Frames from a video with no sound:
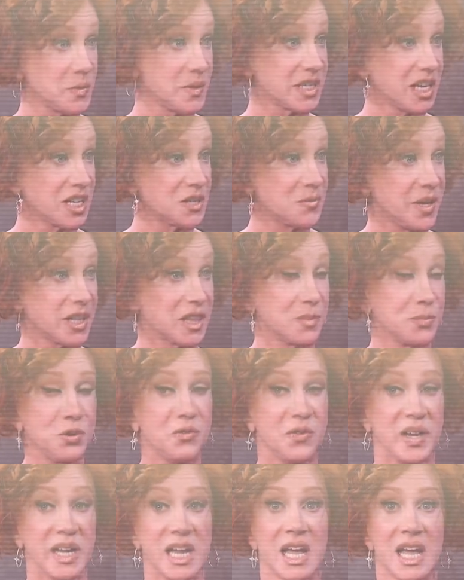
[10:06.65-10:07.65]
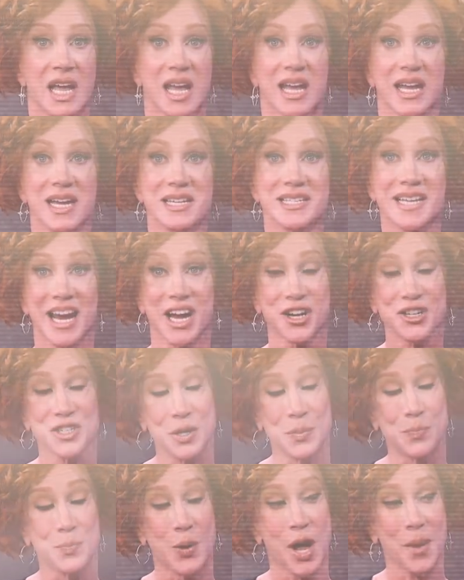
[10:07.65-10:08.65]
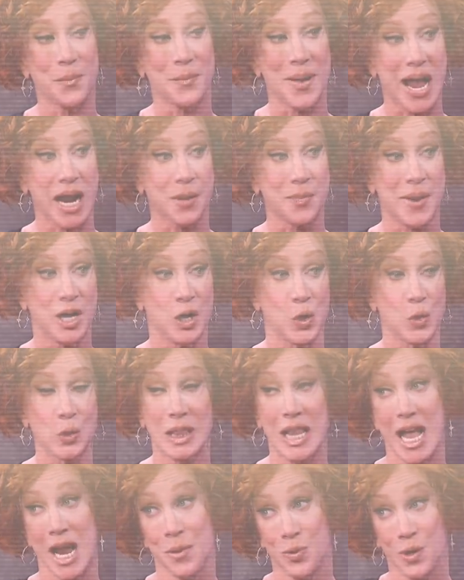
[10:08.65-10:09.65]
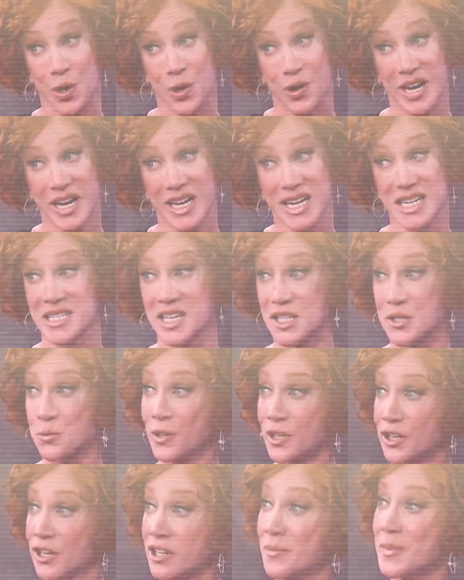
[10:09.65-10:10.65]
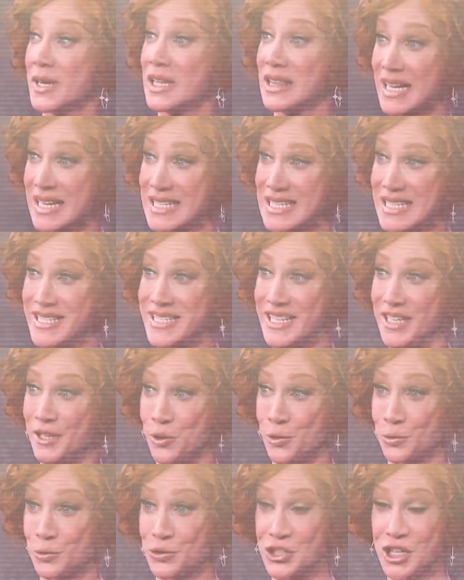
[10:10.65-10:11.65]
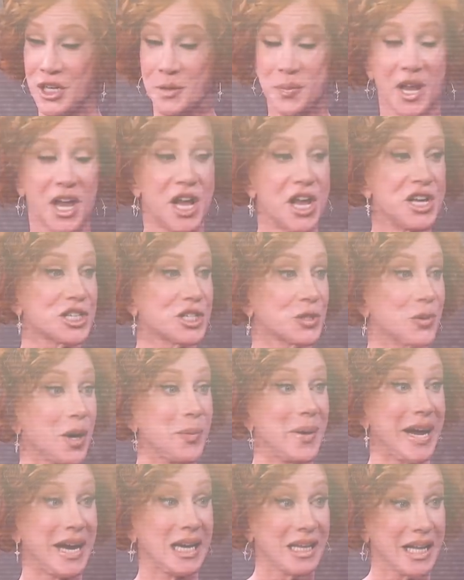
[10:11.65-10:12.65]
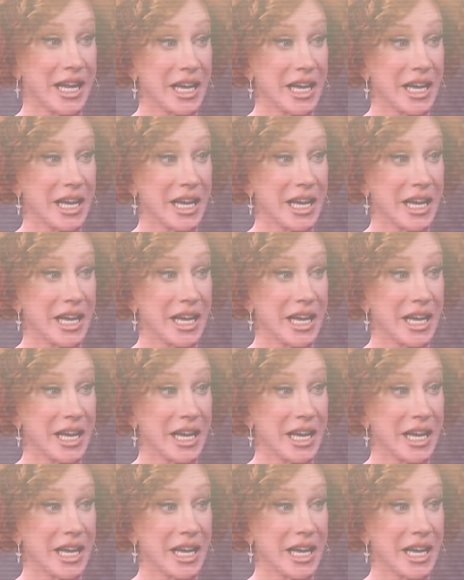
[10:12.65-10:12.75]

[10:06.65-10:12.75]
is besides make the movie, is I actually bought back my own library because it's really all about licensing and ownership. So I paid a